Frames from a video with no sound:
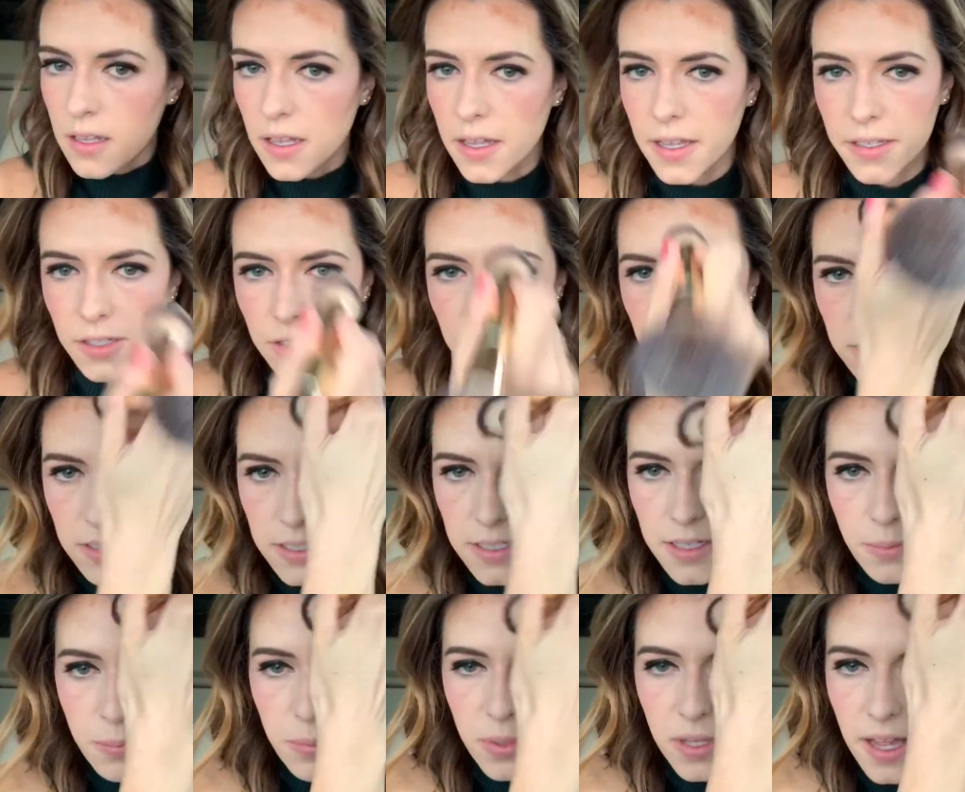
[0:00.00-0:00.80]
I
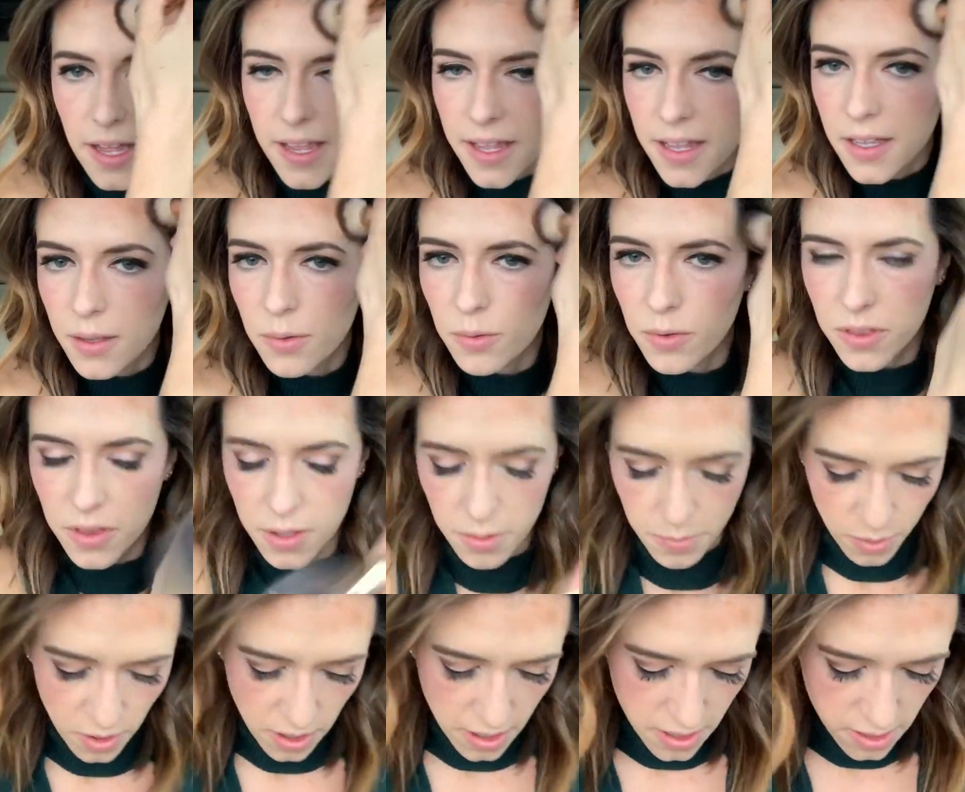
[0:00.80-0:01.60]
usually apply it with
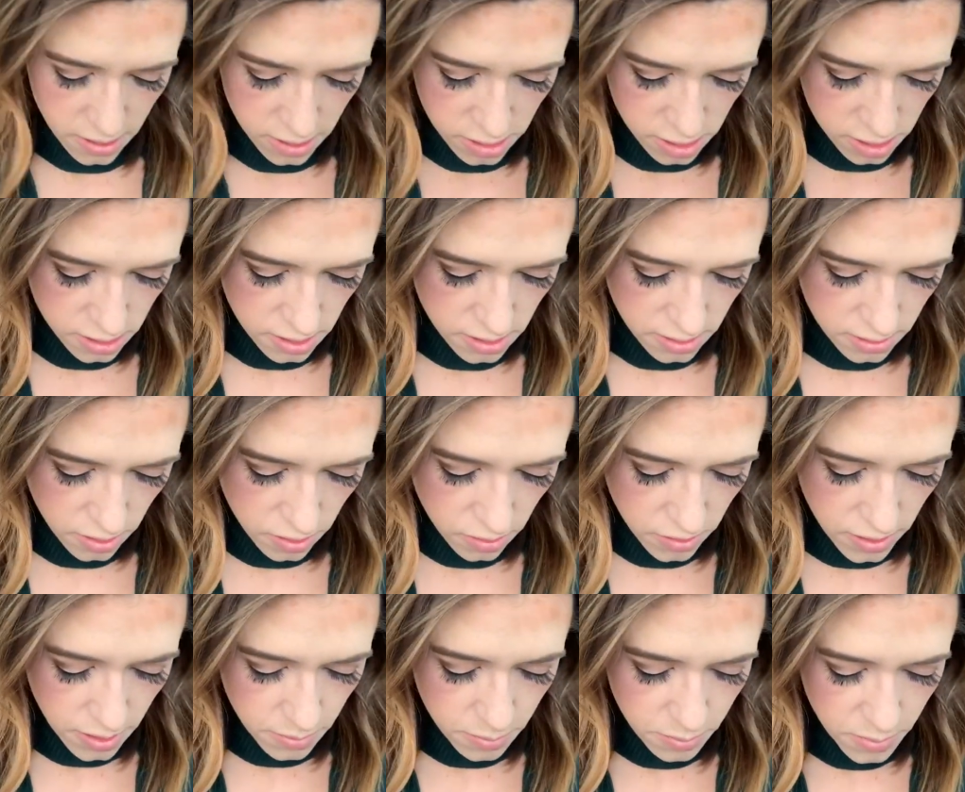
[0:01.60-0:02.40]
the brush.
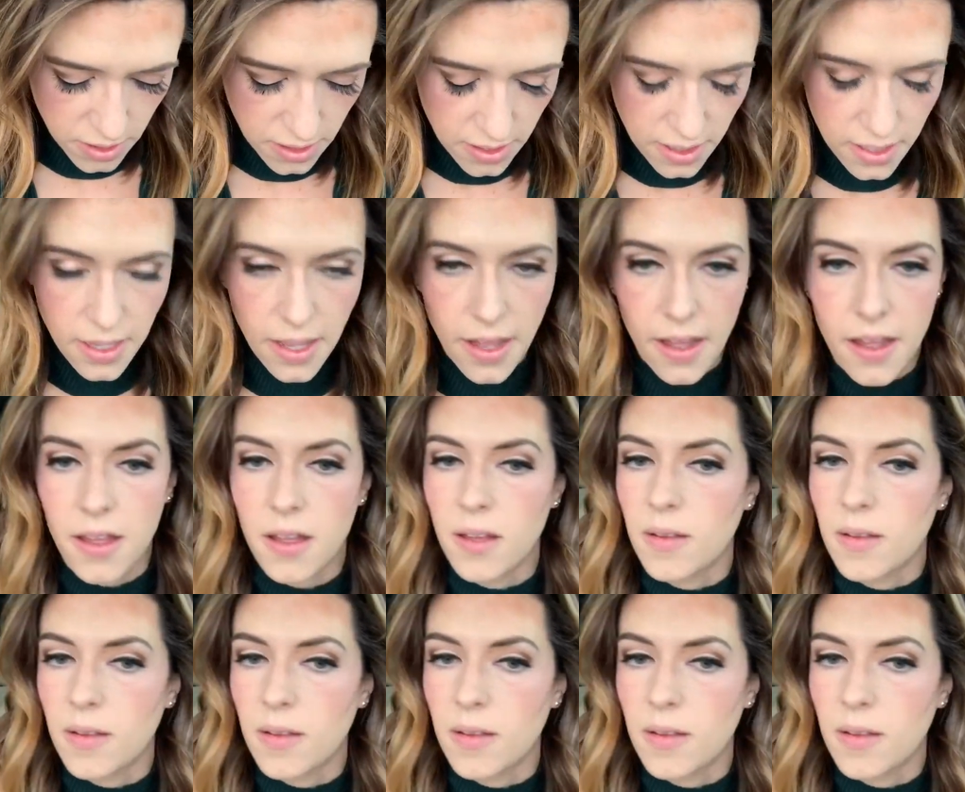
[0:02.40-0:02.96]
You can be